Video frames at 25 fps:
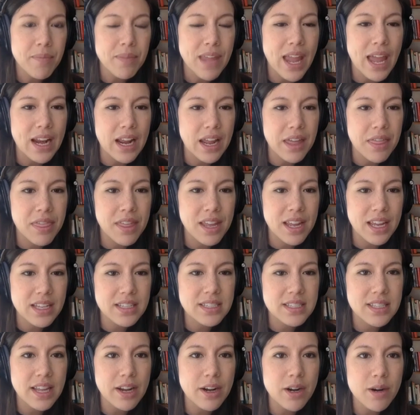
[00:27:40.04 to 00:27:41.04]
And I think
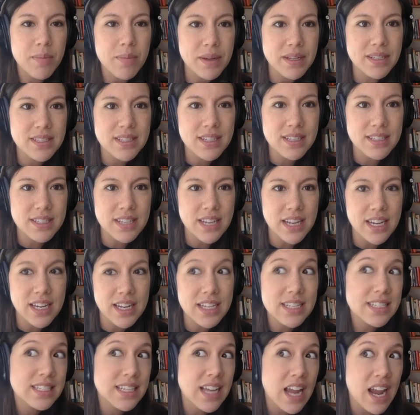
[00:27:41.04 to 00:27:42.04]
as therapists, it
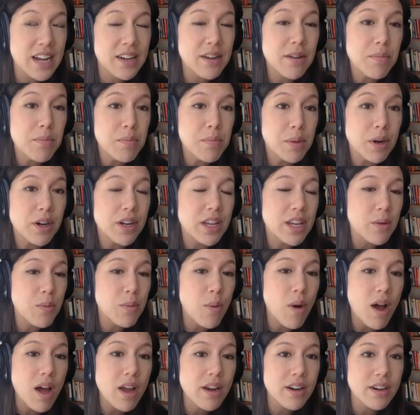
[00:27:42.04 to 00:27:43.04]
is kind of murky
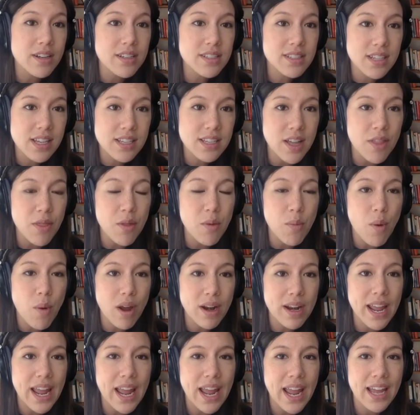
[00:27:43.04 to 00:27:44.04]
waters because, on the
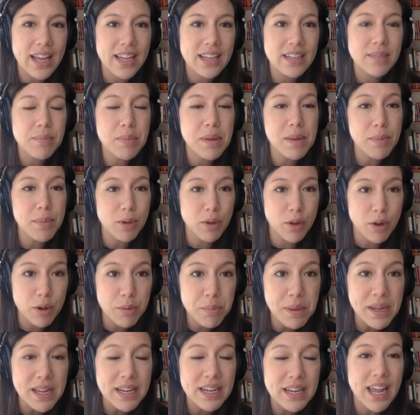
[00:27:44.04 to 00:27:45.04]
one hand, people
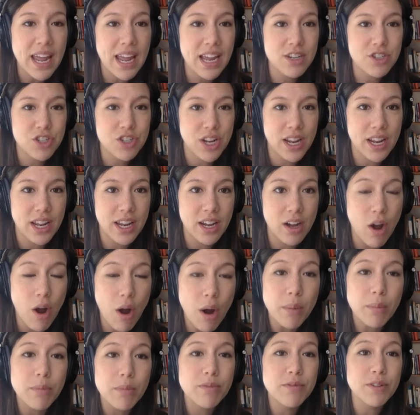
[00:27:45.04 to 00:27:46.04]
could be engaging in
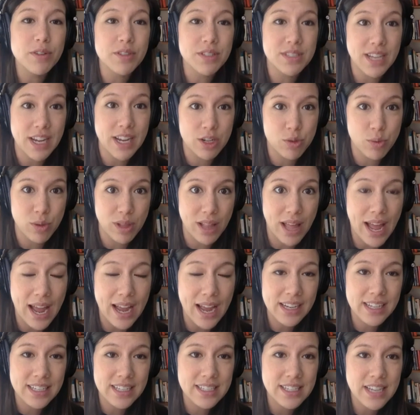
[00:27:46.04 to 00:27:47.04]
harmful sexual
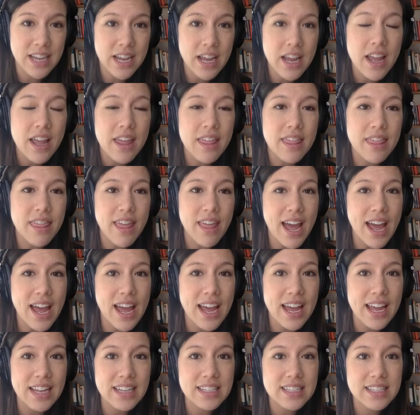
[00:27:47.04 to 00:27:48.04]
acts
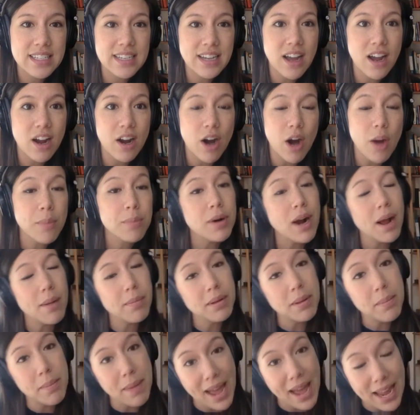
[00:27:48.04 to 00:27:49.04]
that are, are
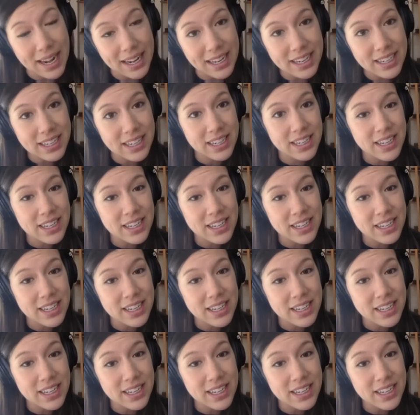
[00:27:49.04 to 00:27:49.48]
problematic.